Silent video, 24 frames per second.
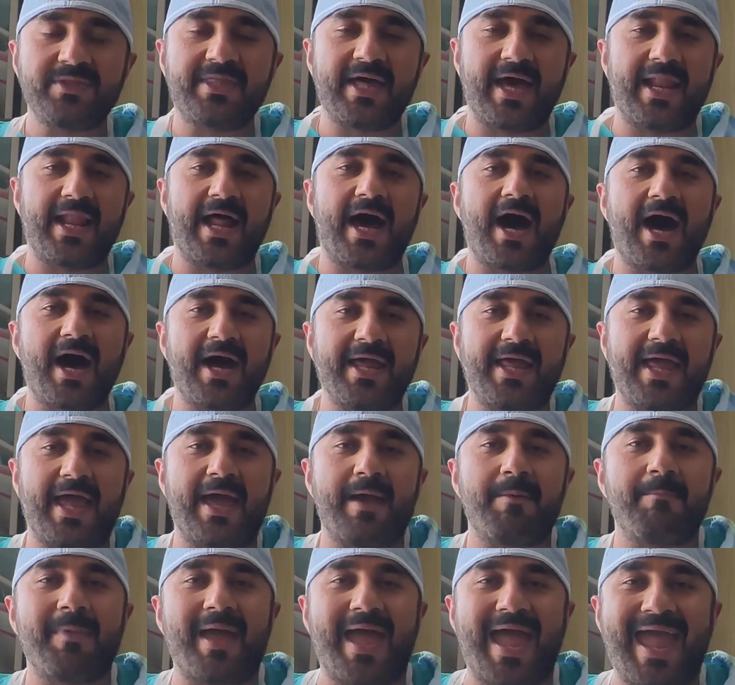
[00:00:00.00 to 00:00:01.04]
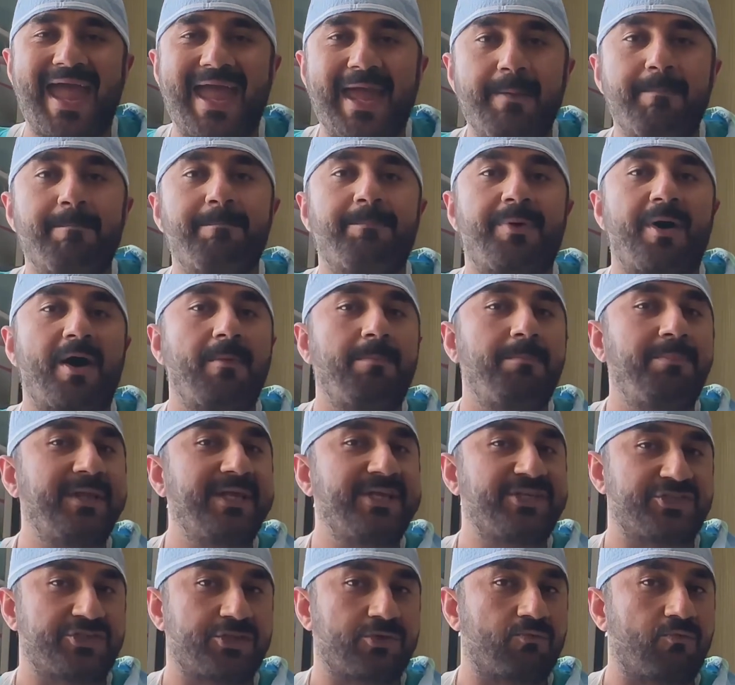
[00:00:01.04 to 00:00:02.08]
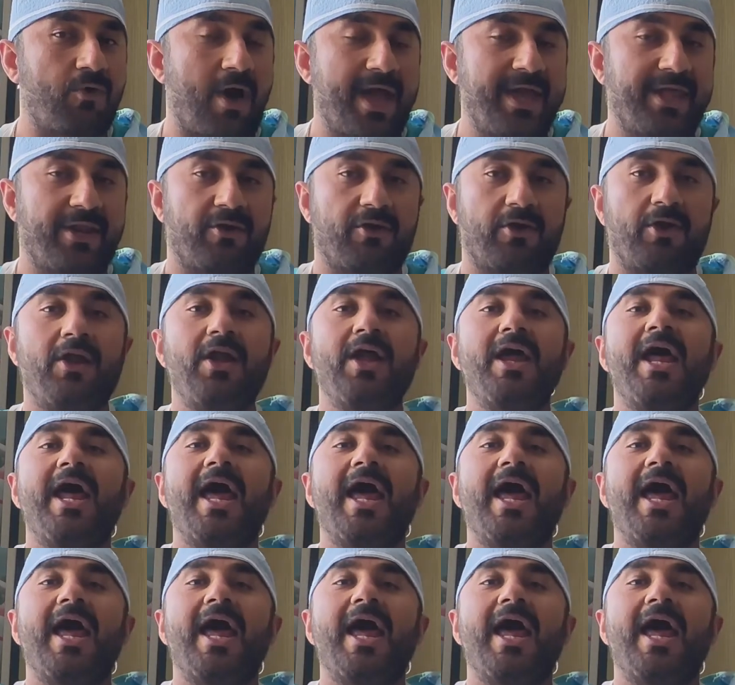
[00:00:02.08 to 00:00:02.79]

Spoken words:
that I am a published writer